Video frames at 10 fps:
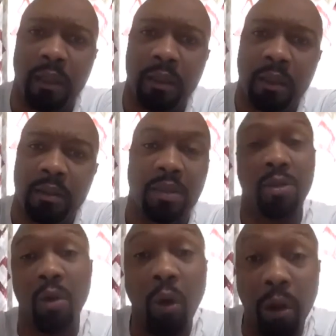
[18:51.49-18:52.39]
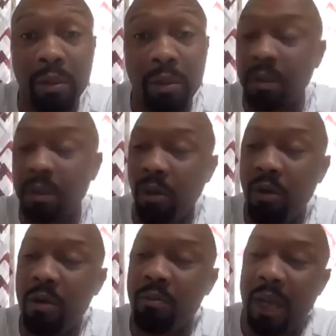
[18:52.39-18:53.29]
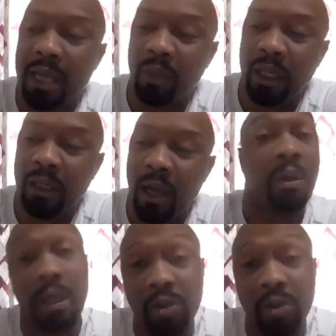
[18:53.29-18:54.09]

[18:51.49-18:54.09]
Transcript: The norm might be, I'm going to cuss you out.